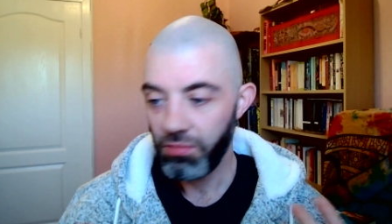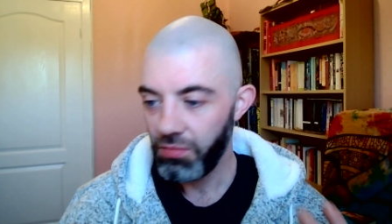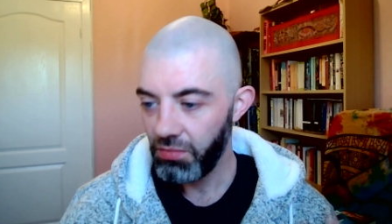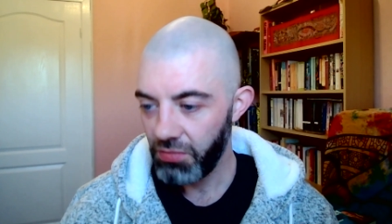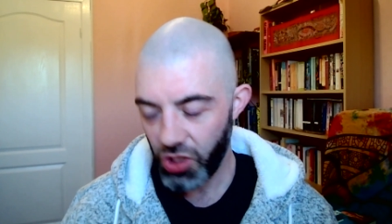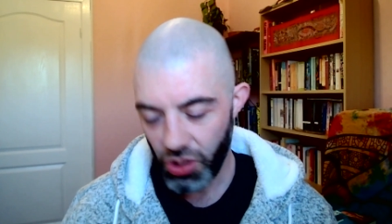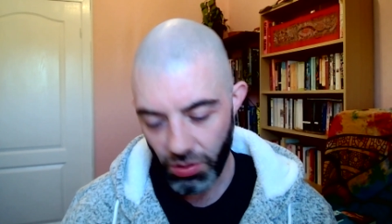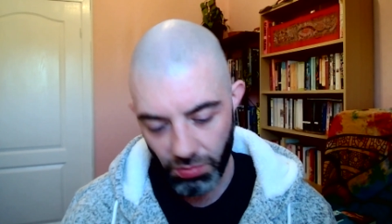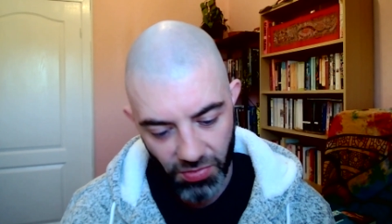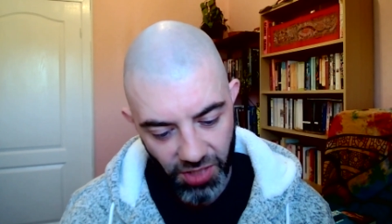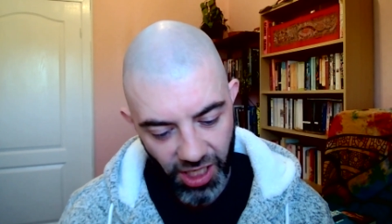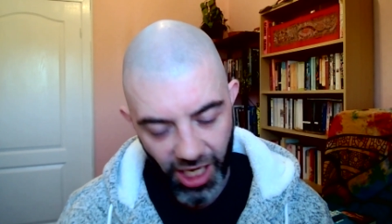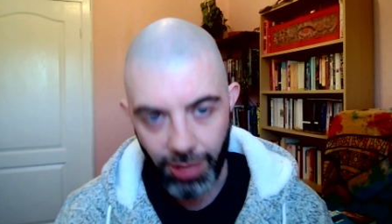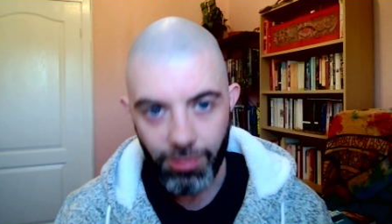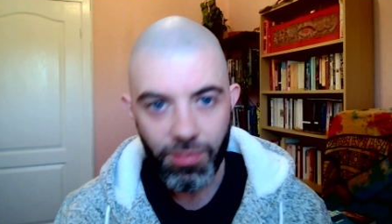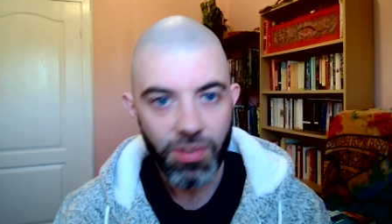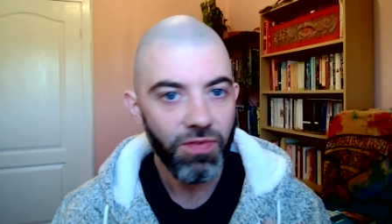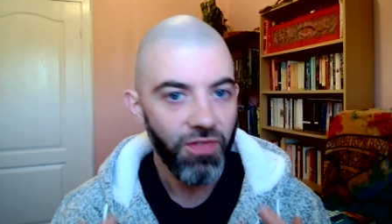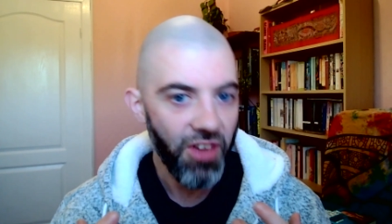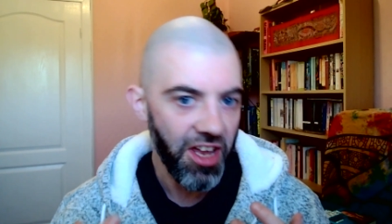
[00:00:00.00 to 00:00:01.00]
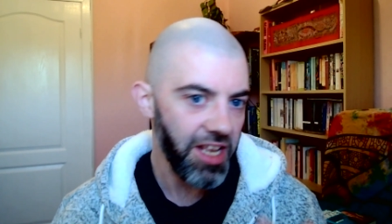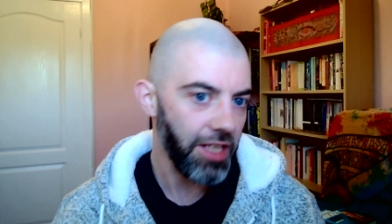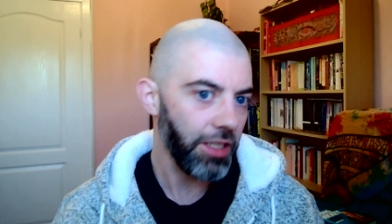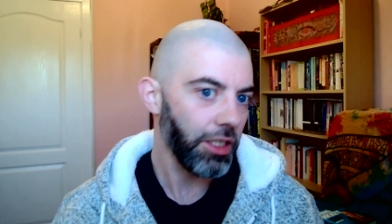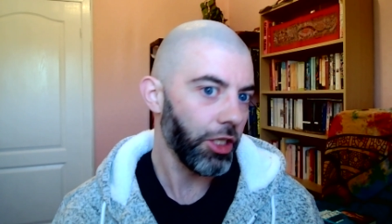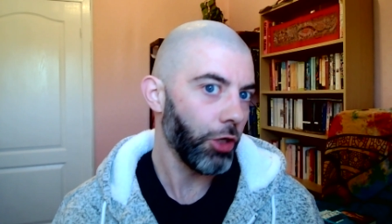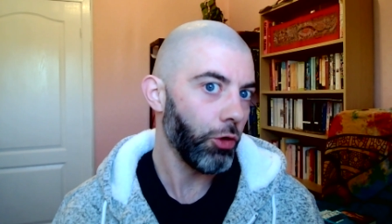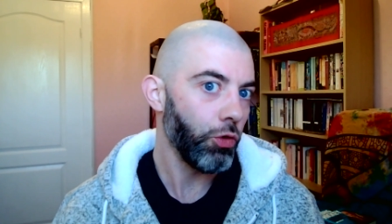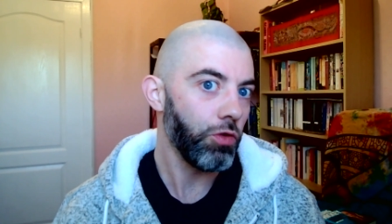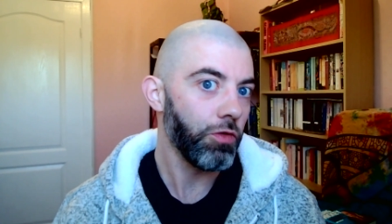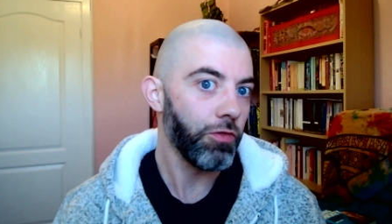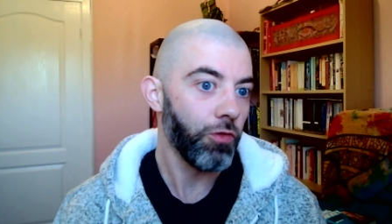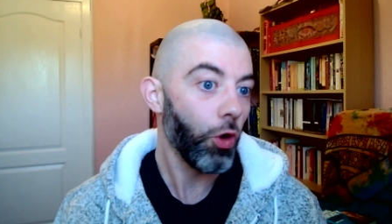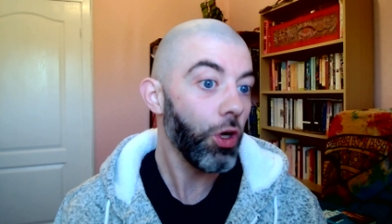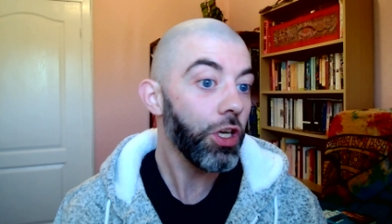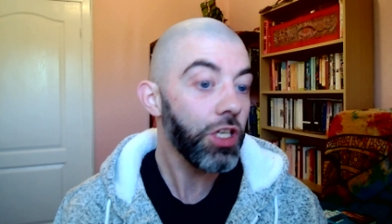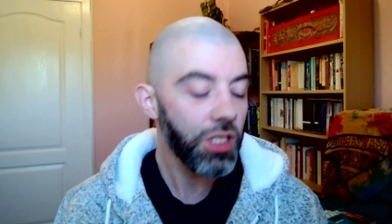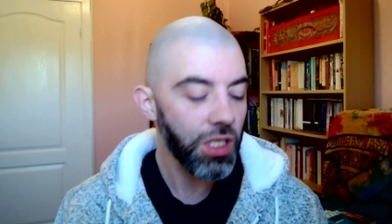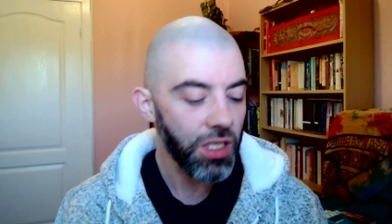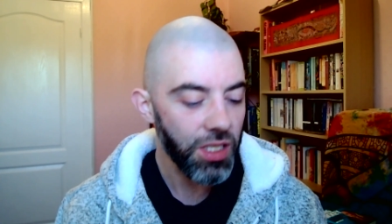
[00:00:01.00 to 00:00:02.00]
sometimes very loud
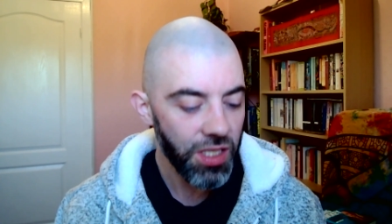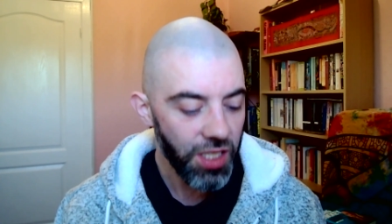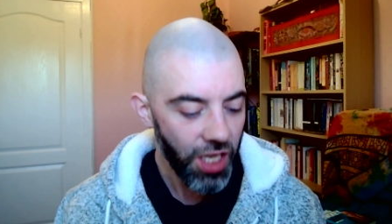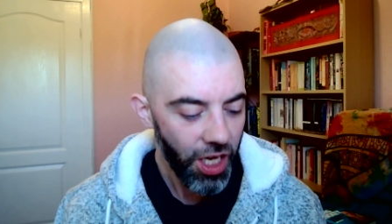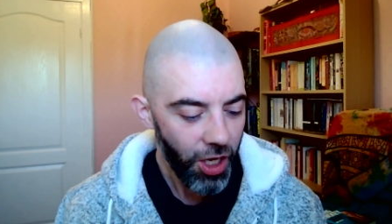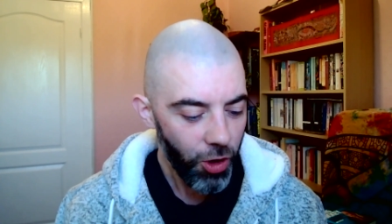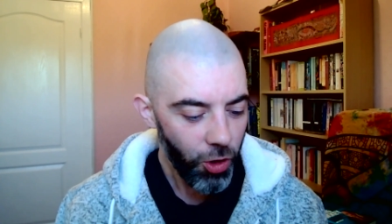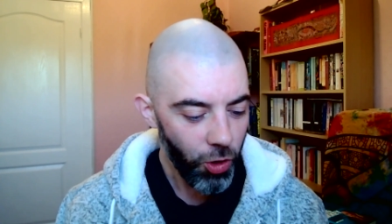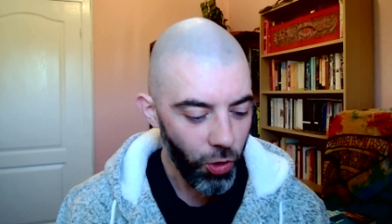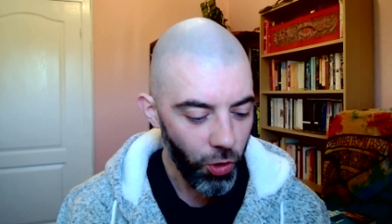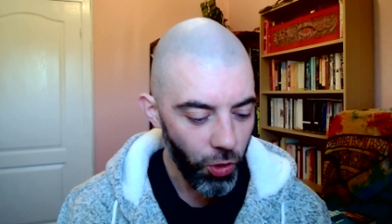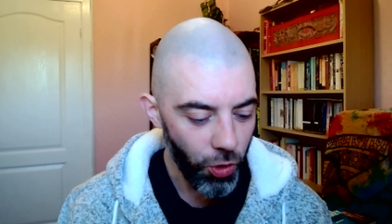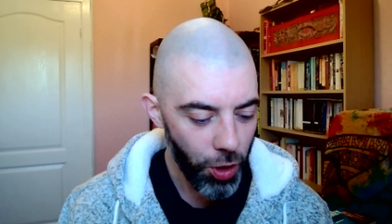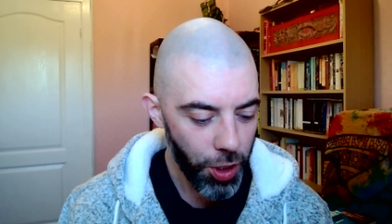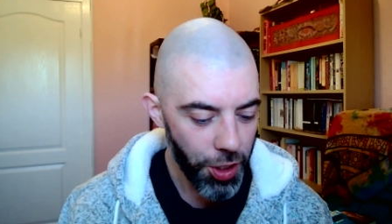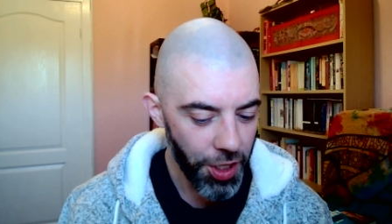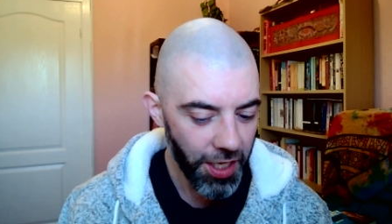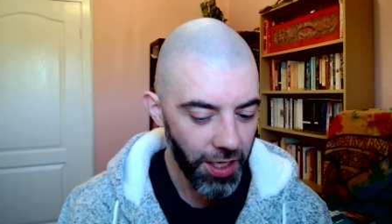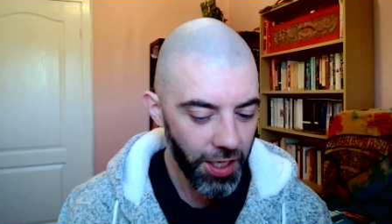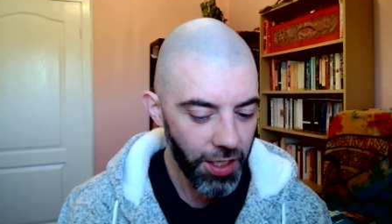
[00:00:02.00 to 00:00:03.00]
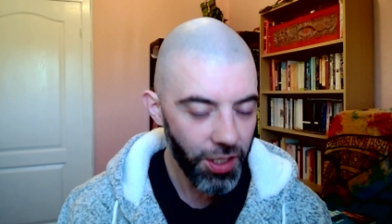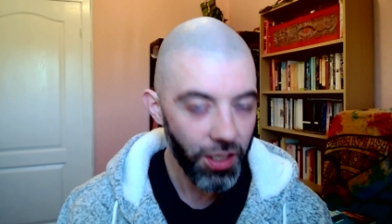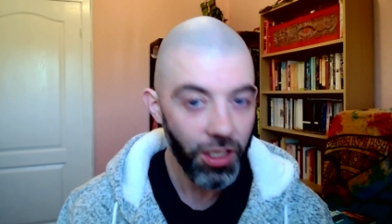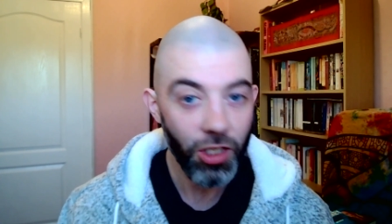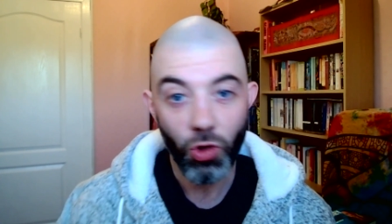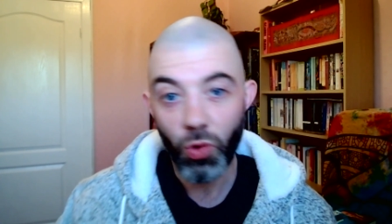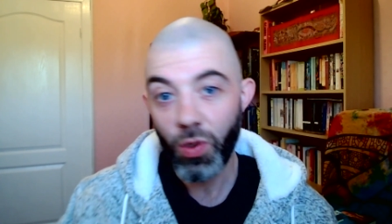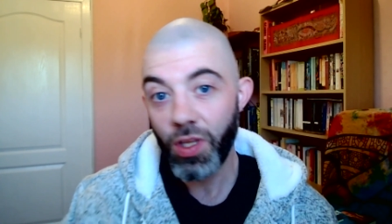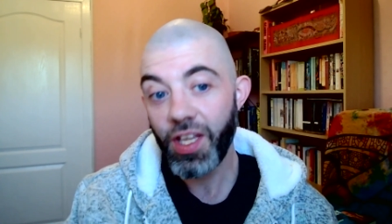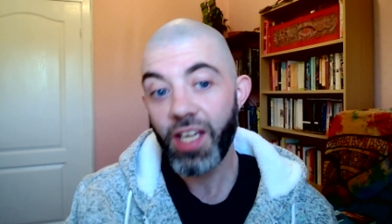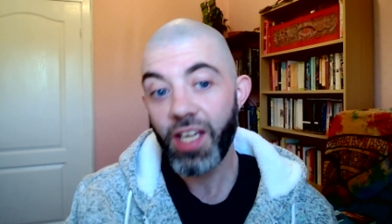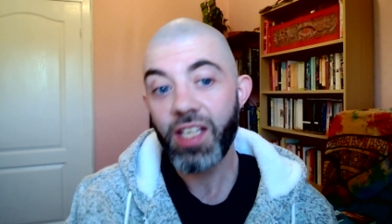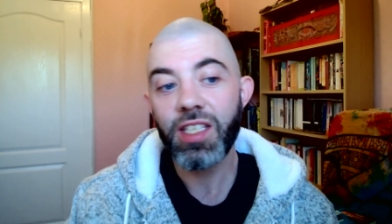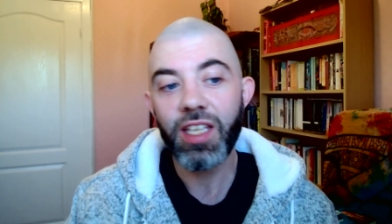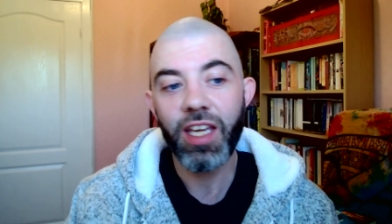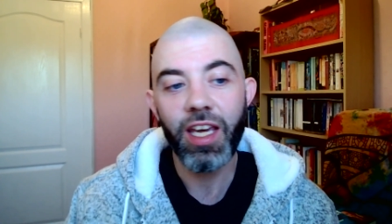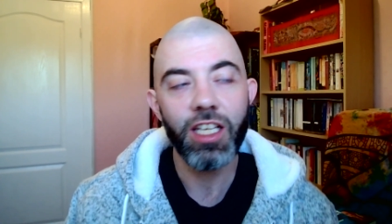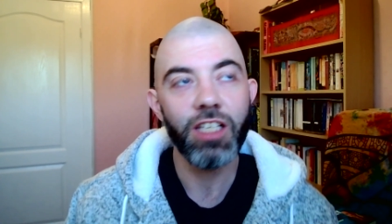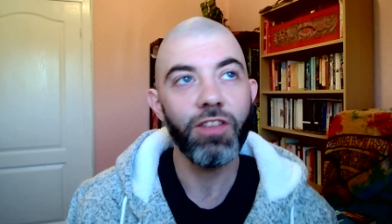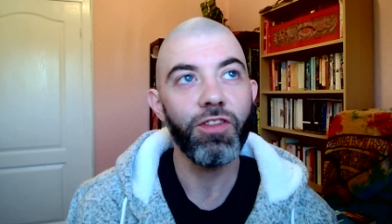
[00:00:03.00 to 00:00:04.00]
voices who think that, you know, in this
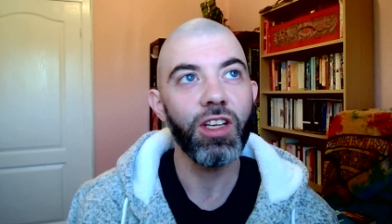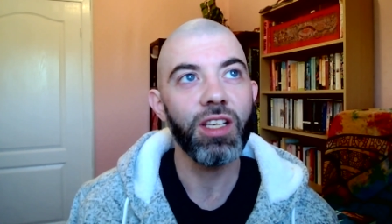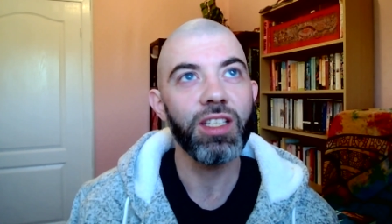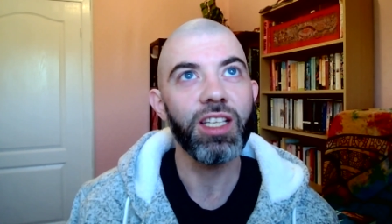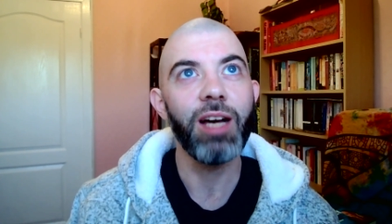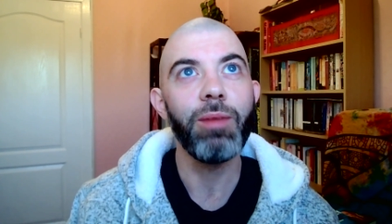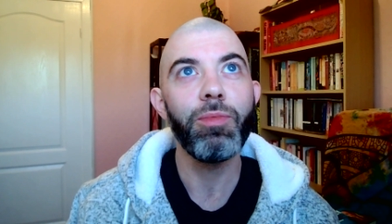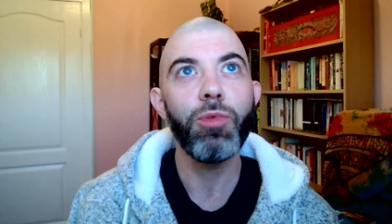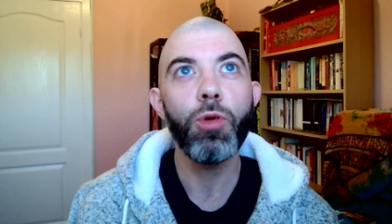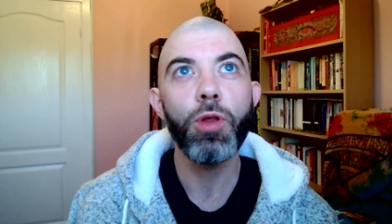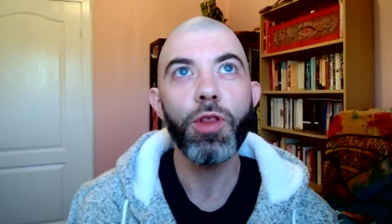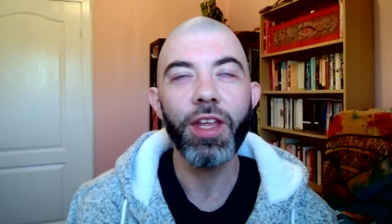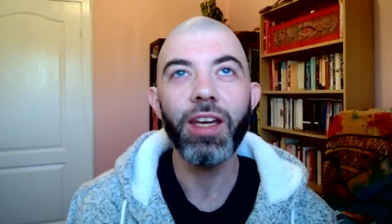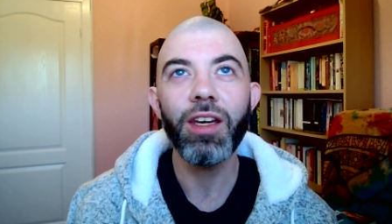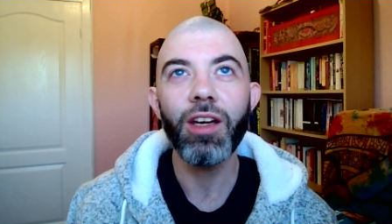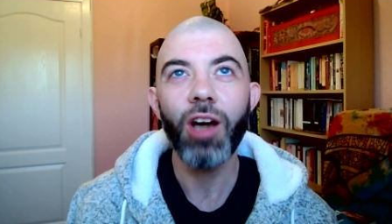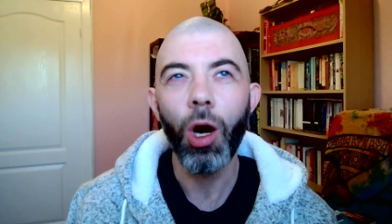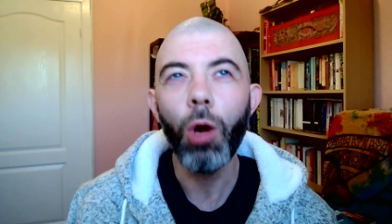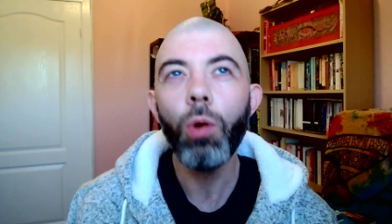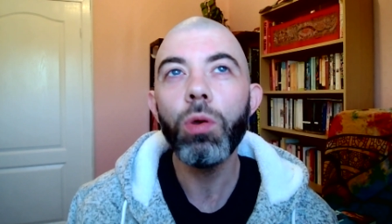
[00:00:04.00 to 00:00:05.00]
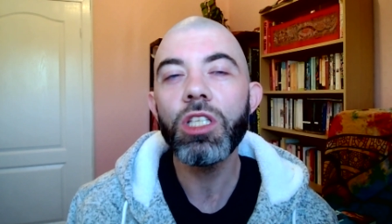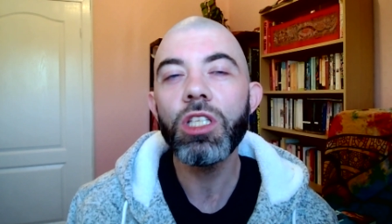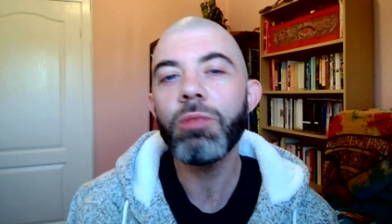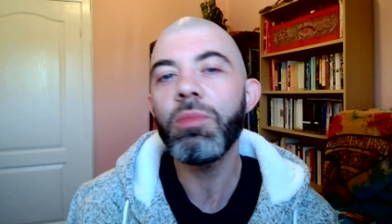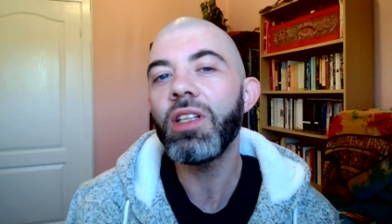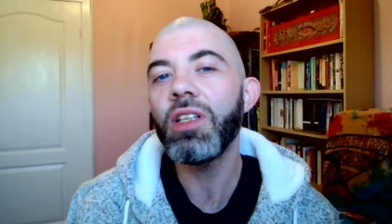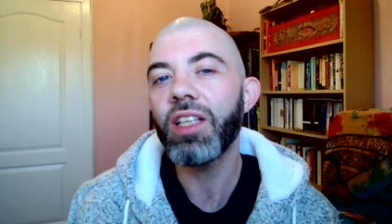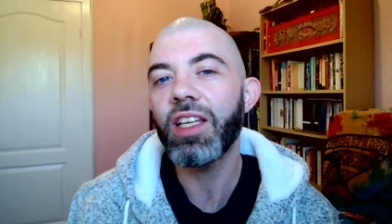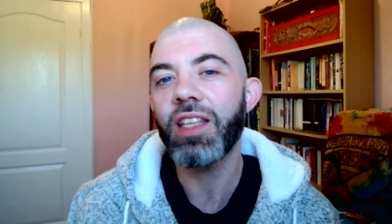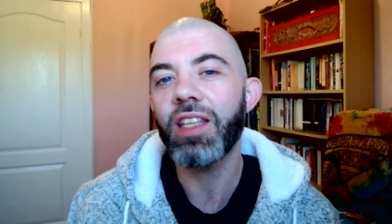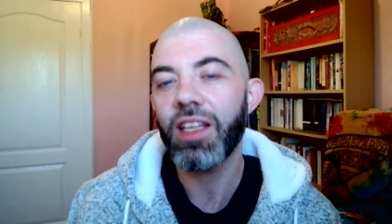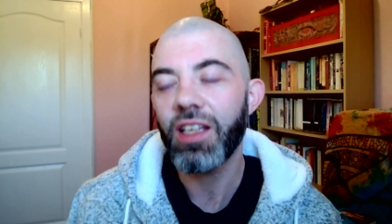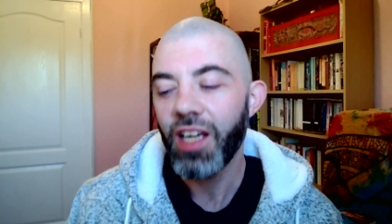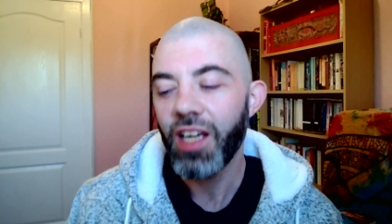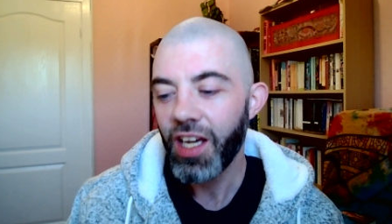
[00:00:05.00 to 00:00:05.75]
case, for example, think ultimately that